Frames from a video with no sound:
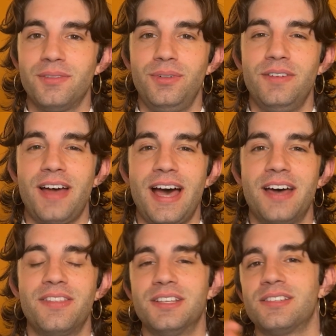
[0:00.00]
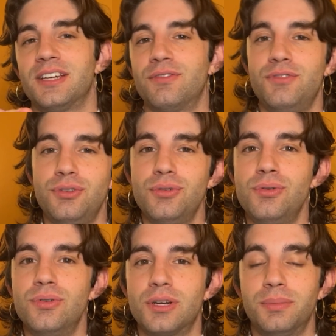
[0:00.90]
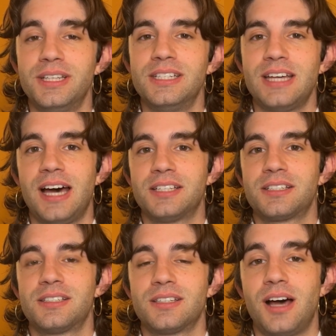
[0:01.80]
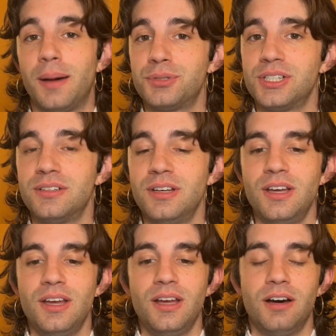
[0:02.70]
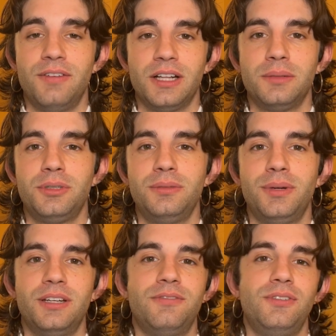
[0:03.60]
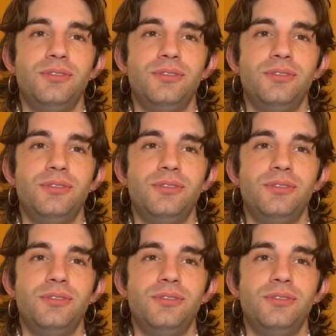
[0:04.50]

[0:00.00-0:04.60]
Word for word: we've had this like view completed tasks option available, but if